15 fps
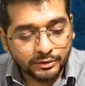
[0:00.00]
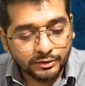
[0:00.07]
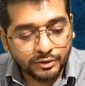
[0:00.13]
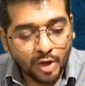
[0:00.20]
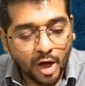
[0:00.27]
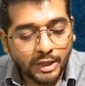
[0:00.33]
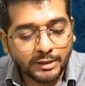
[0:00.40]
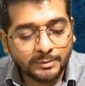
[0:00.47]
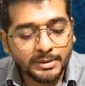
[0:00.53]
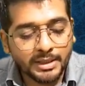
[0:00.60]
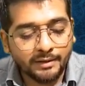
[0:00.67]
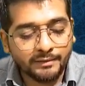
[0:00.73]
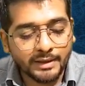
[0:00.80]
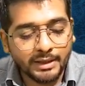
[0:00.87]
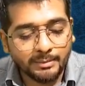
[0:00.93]
not
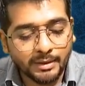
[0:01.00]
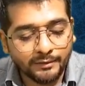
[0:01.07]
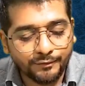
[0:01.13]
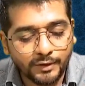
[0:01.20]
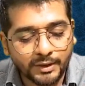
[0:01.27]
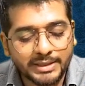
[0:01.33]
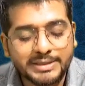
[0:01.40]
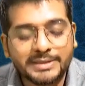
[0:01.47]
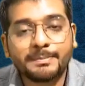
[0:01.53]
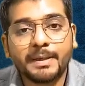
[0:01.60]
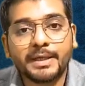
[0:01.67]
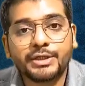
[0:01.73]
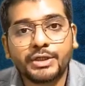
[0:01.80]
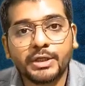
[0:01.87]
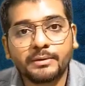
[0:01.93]
be available for
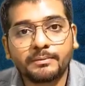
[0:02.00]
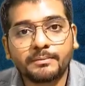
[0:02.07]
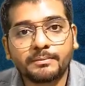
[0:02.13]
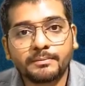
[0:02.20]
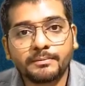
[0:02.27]
inspection,